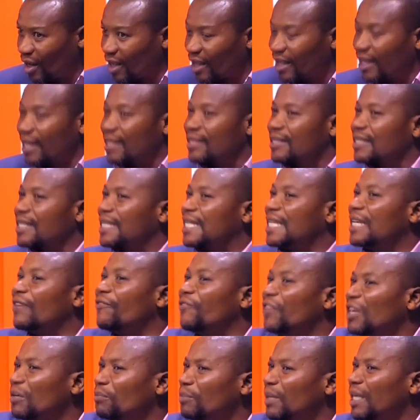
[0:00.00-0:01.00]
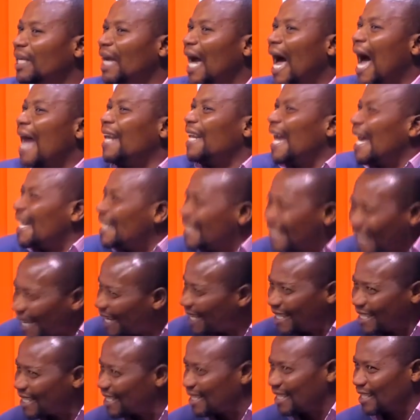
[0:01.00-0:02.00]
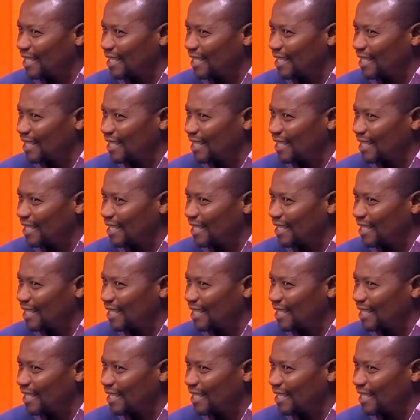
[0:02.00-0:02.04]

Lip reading: it's giving me an identity.